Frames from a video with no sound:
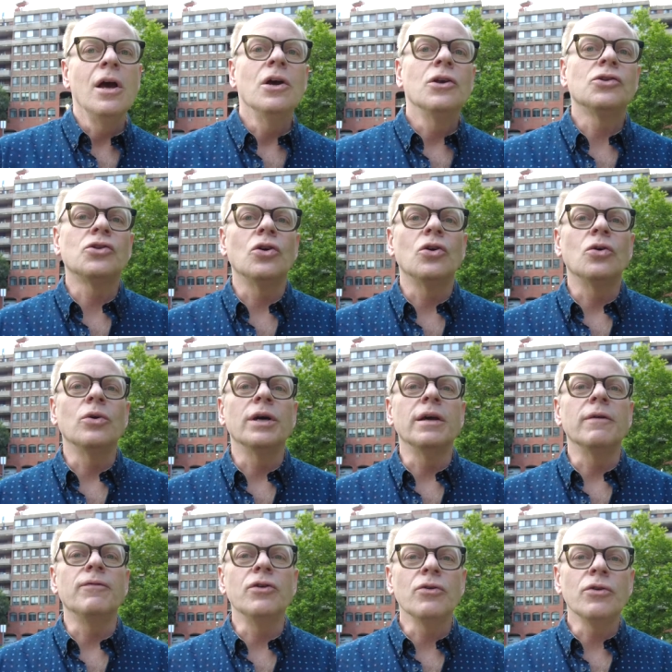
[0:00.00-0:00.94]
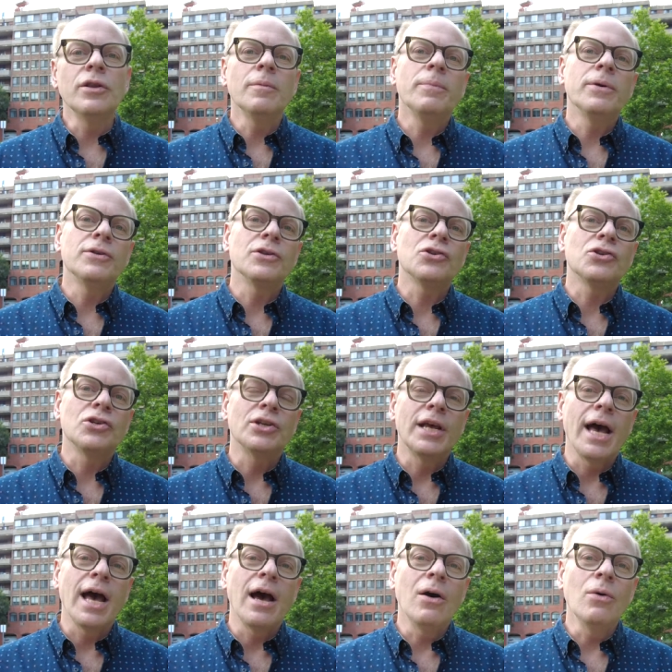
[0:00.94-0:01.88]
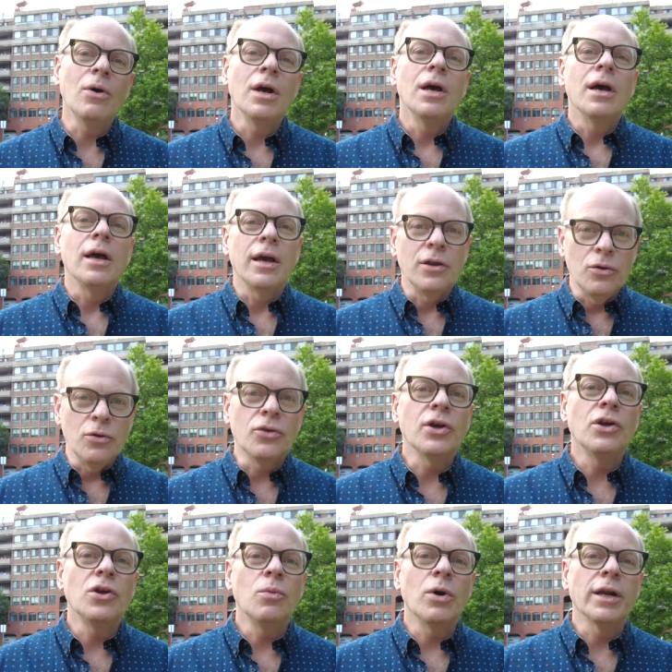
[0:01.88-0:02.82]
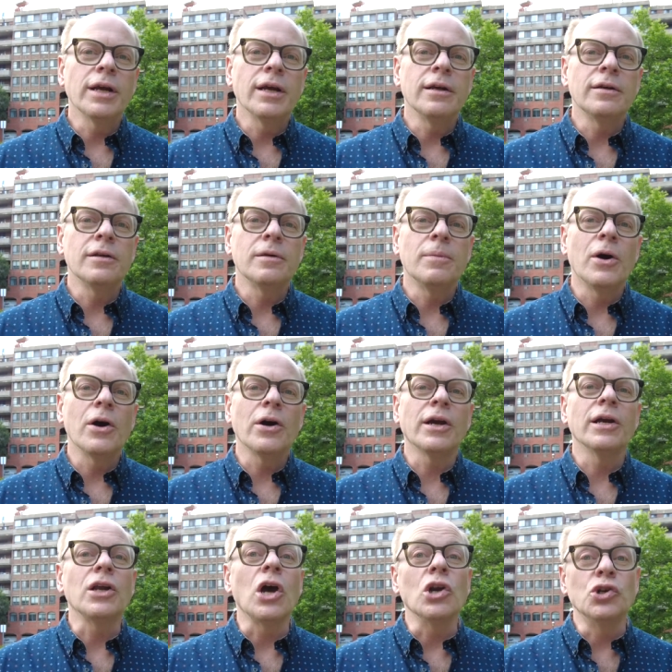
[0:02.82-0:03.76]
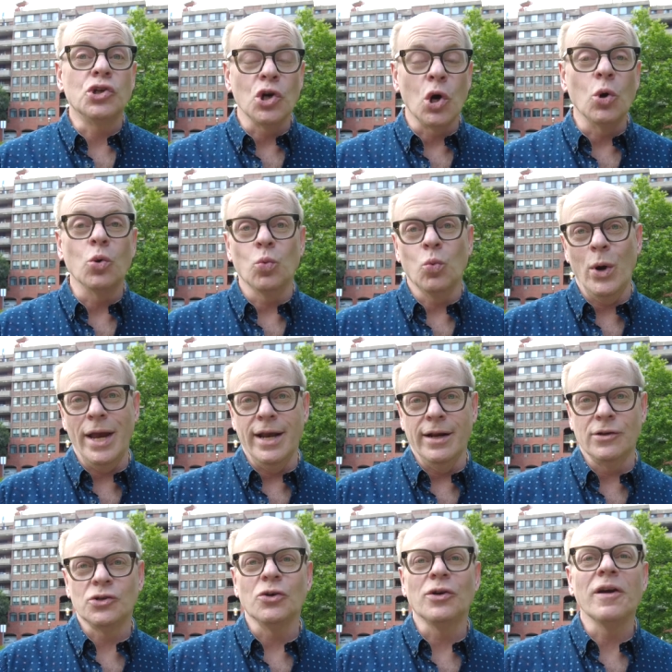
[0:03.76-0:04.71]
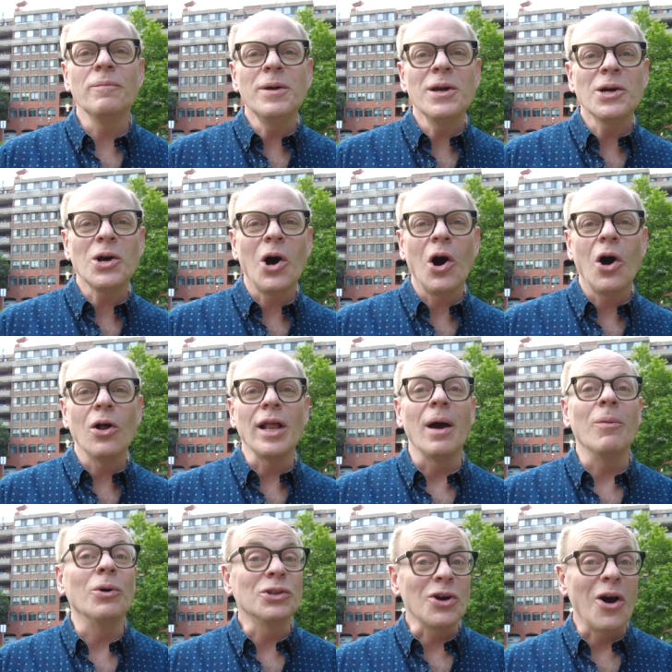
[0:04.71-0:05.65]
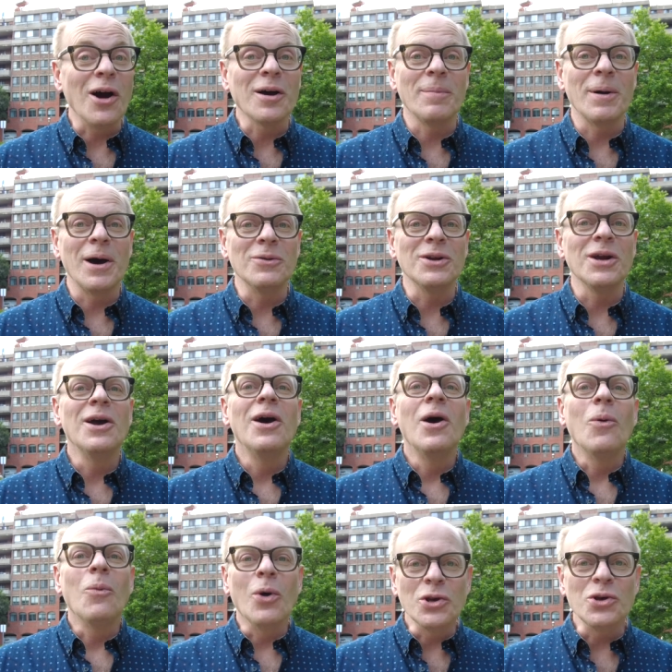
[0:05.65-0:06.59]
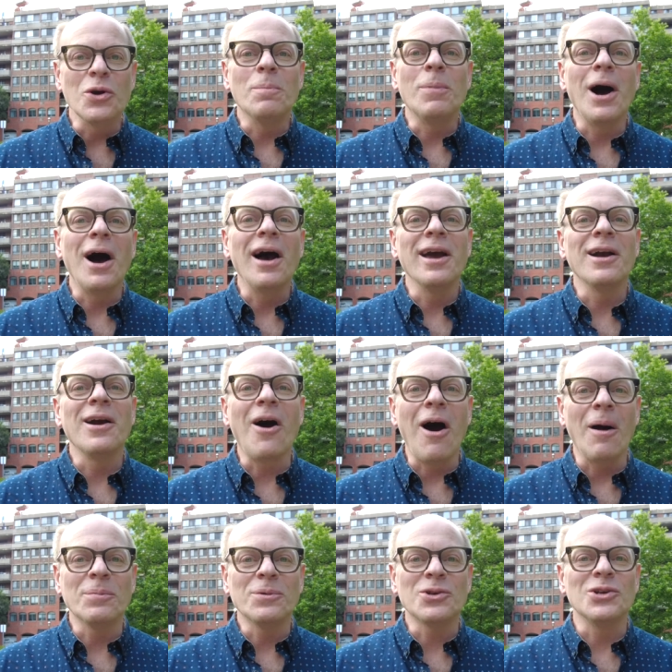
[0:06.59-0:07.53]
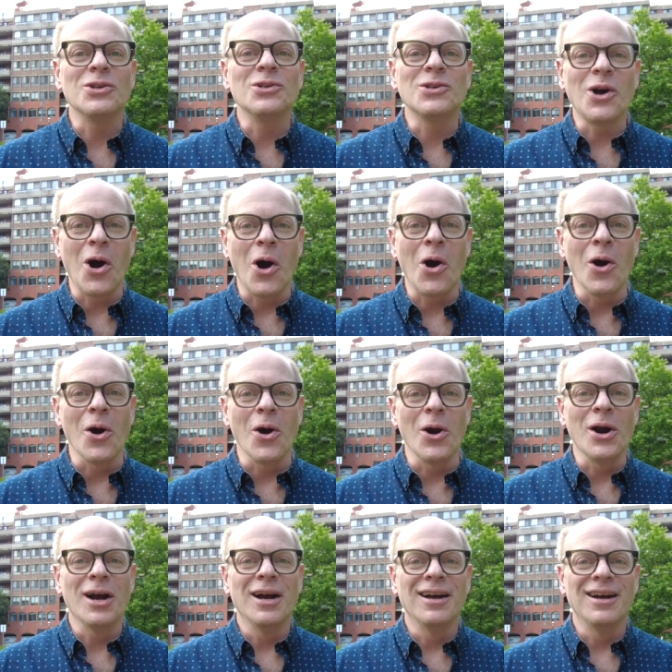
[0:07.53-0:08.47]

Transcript: So if you're in the position now, you think you want to get into the market, don't wait. So give me a call and we'll talk about what your buying options are.